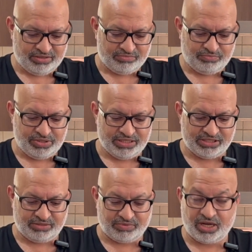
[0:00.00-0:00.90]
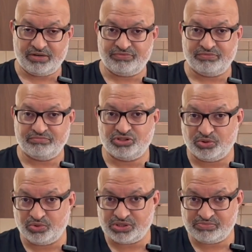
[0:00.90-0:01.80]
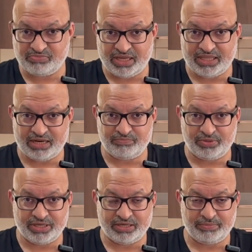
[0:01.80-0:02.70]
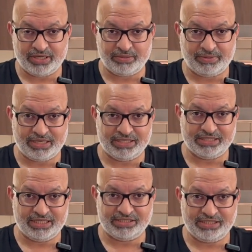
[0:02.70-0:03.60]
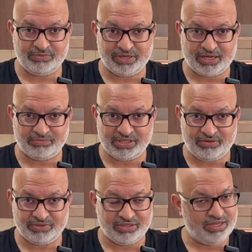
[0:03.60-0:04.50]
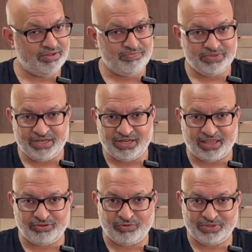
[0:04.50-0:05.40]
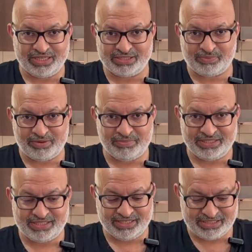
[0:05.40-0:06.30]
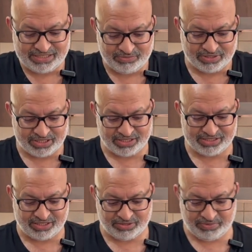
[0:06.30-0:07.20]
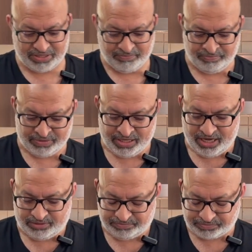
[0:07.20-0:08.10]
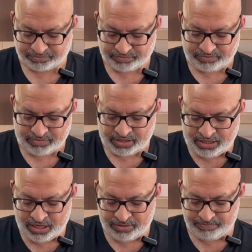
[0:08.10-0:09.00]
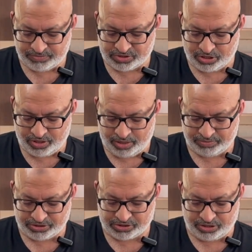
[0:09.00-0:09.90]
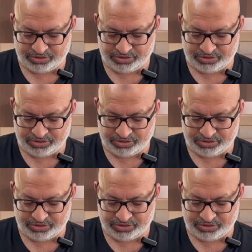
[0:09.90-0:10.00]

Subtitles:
put it in some kind of sauce, and then put it in a burger bun and see what it comes out with. Nothing wrong with experimenting. Let's see what it turns out to be. So I'm going